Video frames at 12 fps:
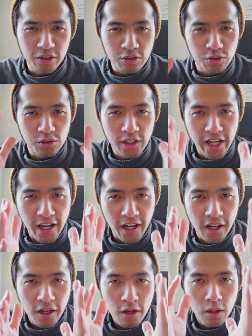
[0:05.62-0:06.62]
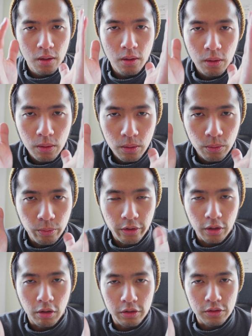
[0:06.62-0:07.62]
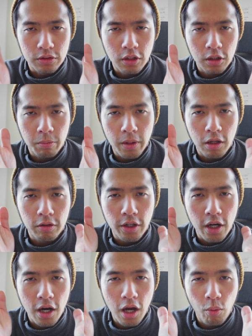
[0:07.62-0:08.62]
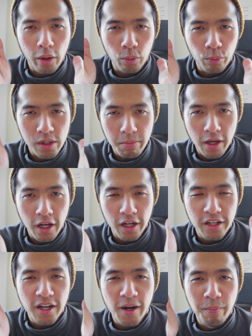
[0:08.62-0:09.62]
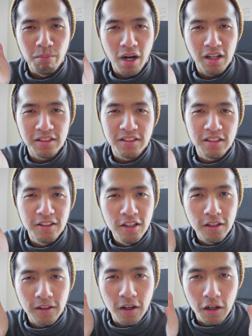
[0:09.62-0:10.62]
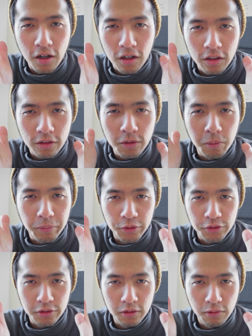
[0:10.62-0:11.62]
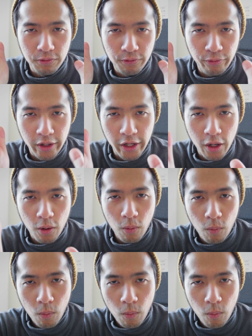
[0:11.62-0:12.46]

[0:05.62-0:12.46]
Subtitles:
and today we're going to talk about how I remade a Mazda car commercial video.